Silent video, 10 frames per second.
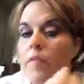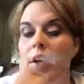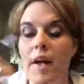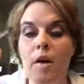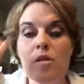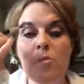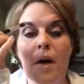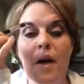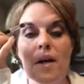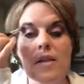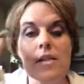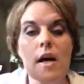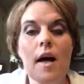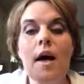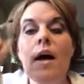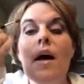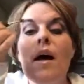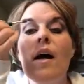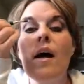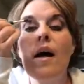videos, because
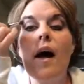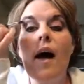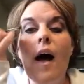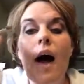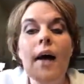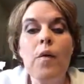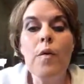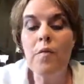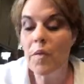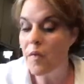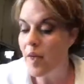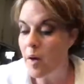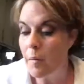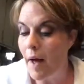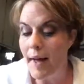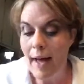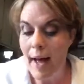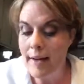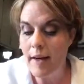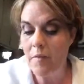I
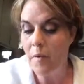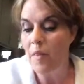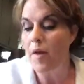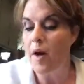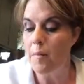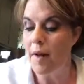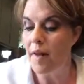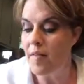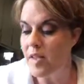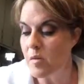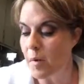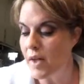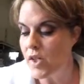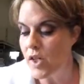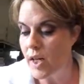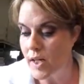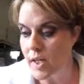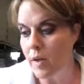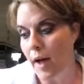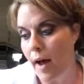hadn't ever thought about it this much
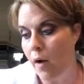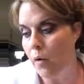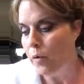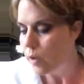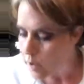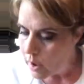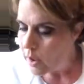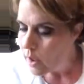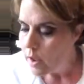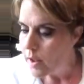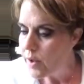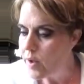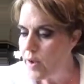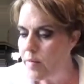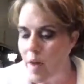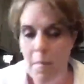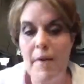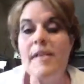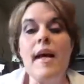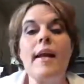until now, if that
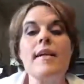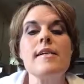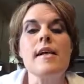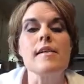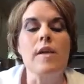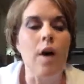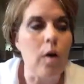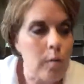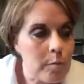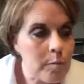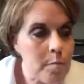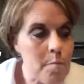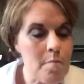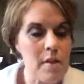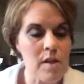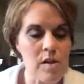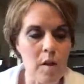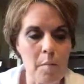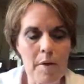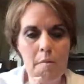makes any sense at all. So
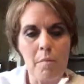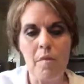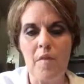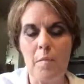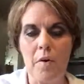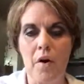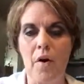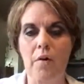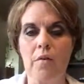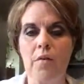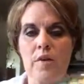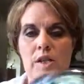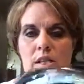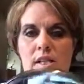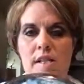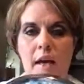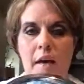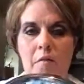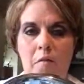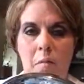let me move the mirror over for just a
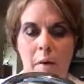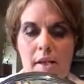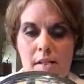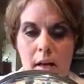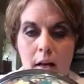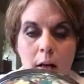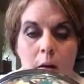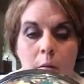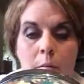second for my sake.